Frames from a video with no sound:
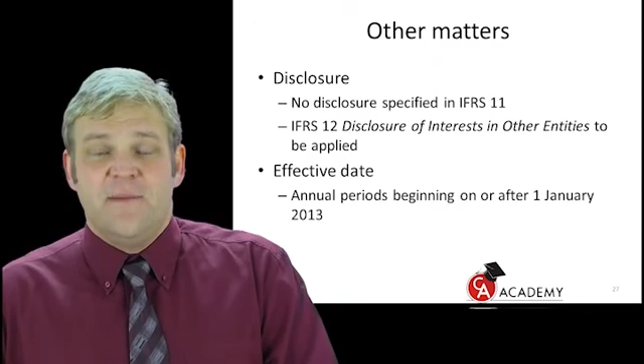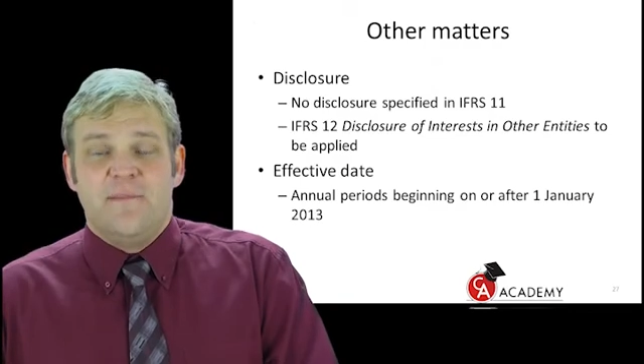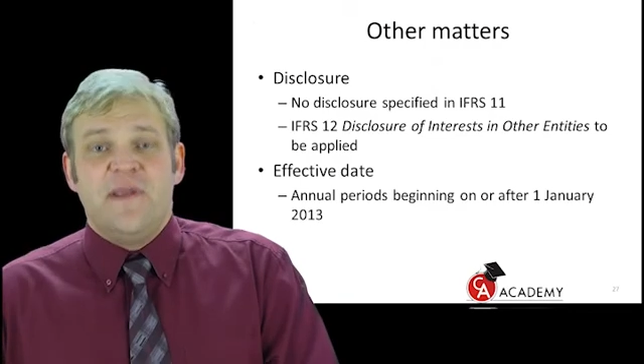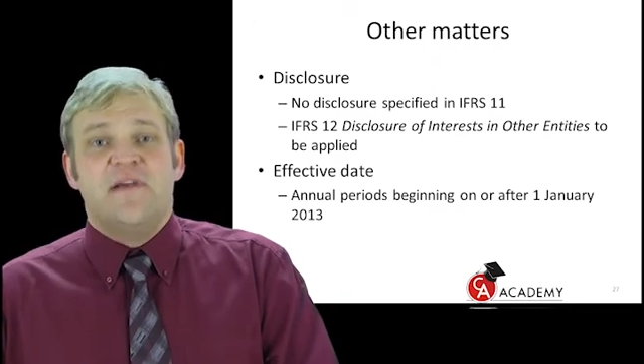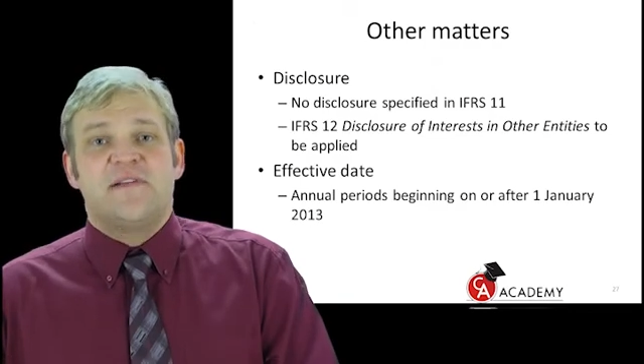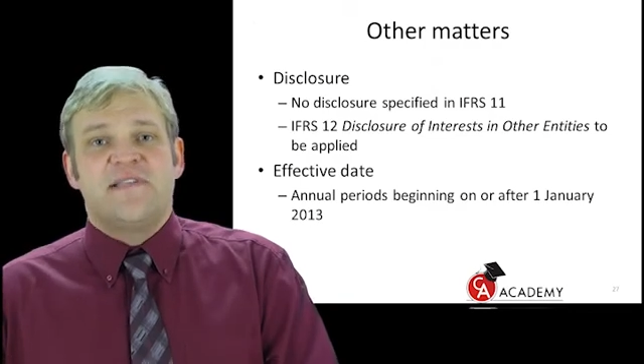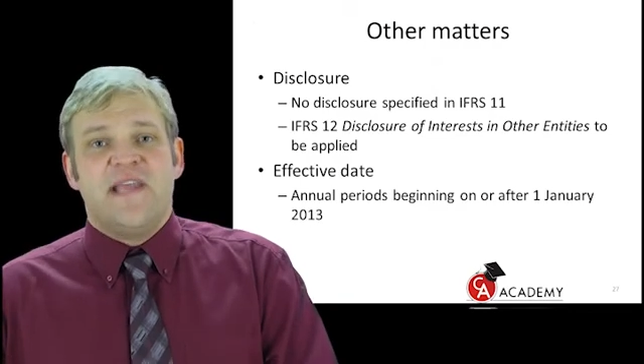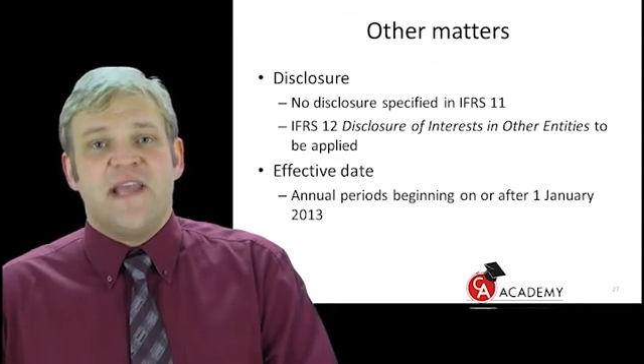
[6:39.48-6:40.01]

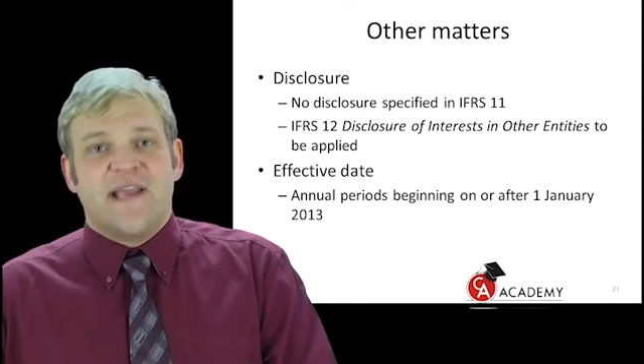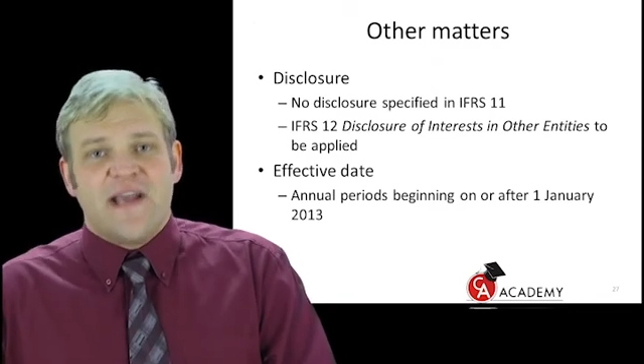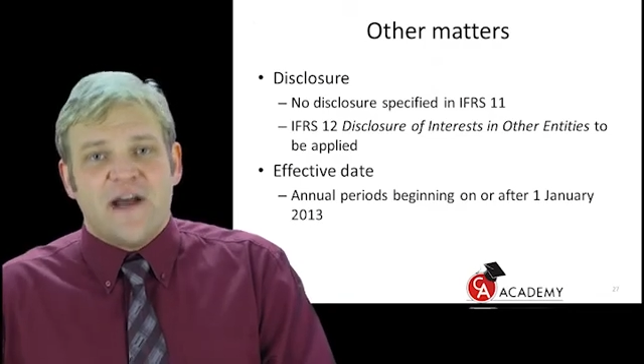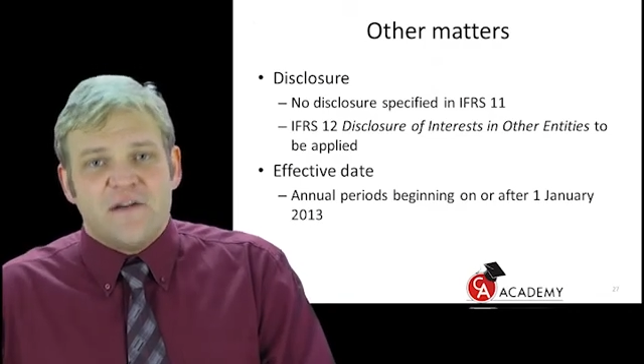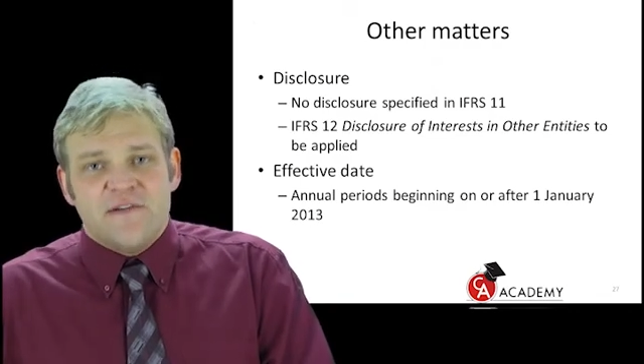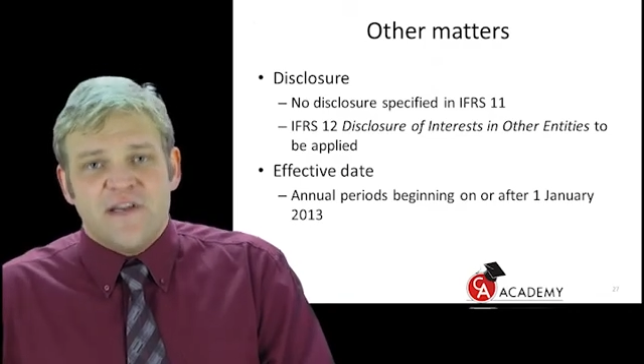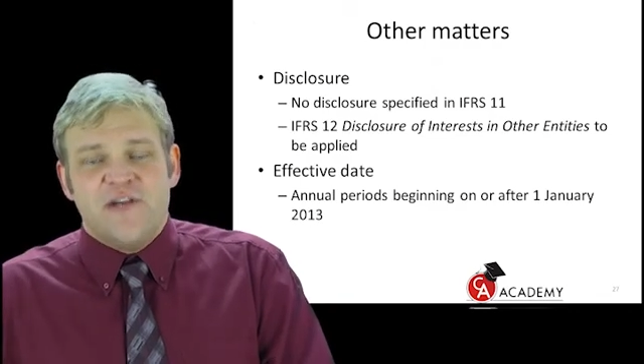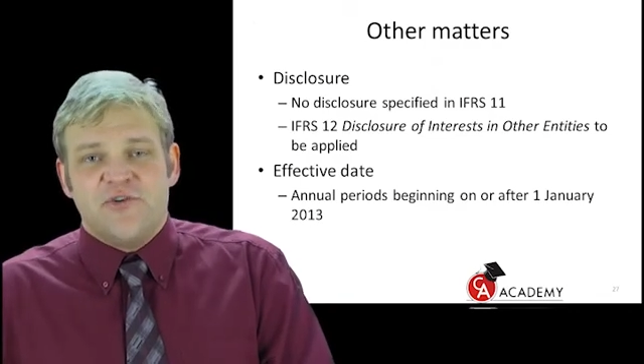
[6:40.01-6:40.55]
because the
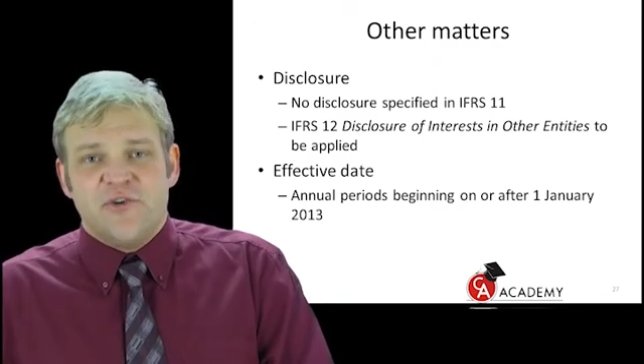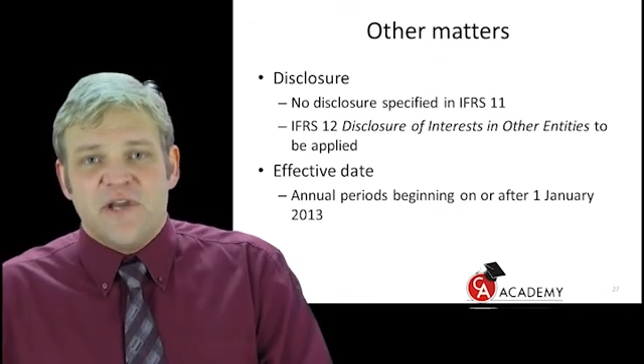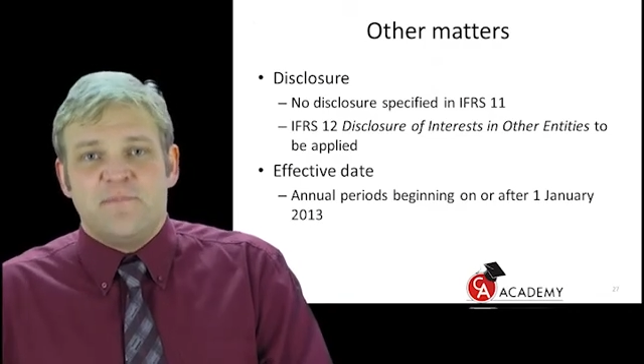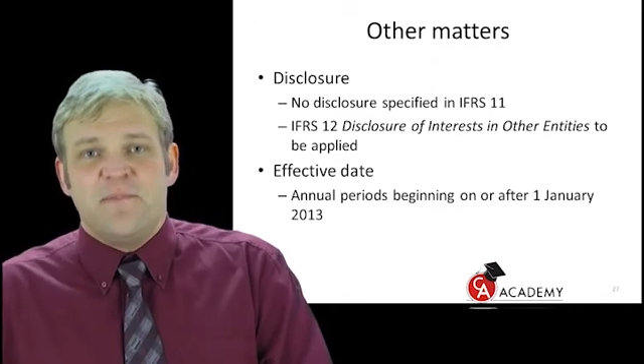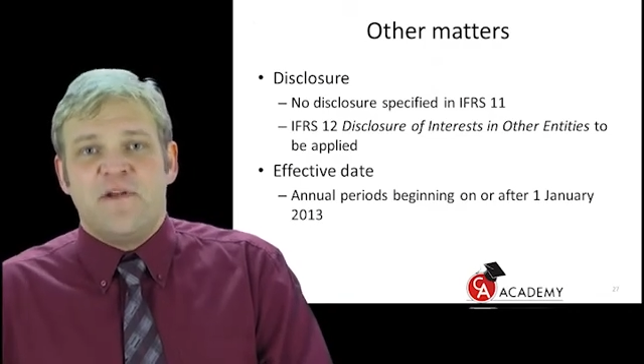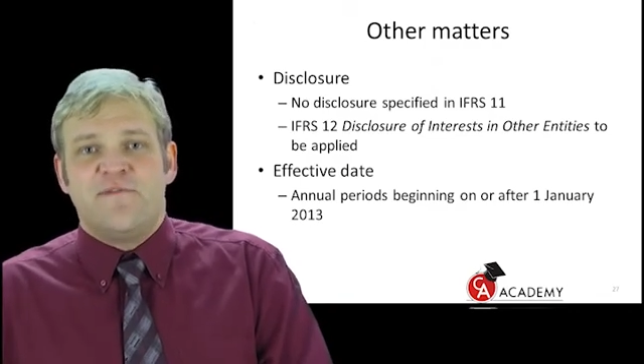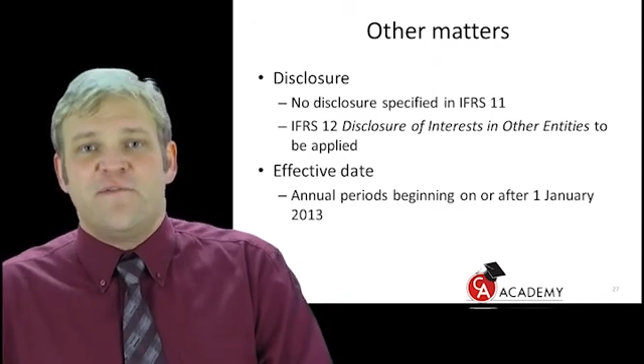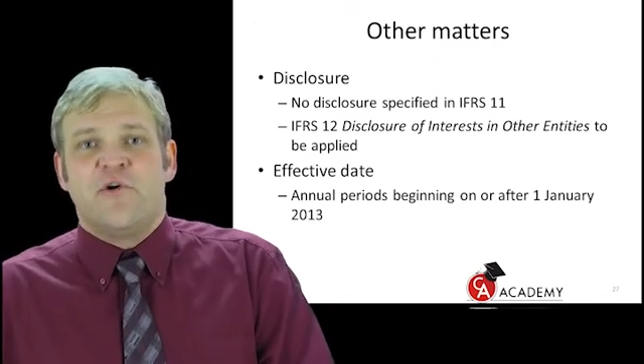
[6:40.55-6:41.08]
accounting
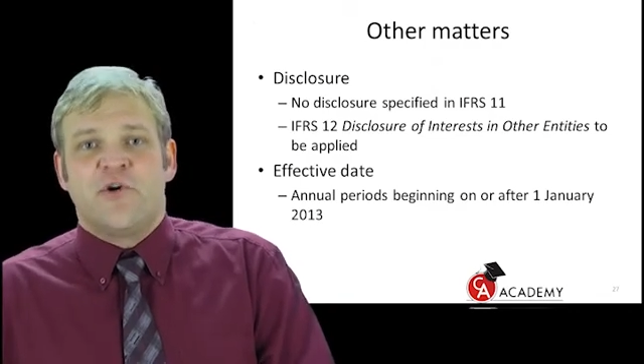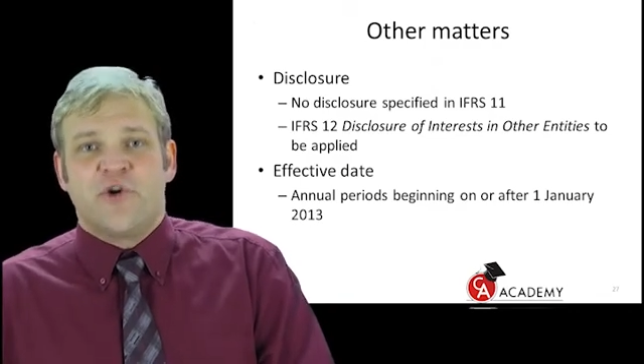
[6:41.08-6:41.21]
treatment for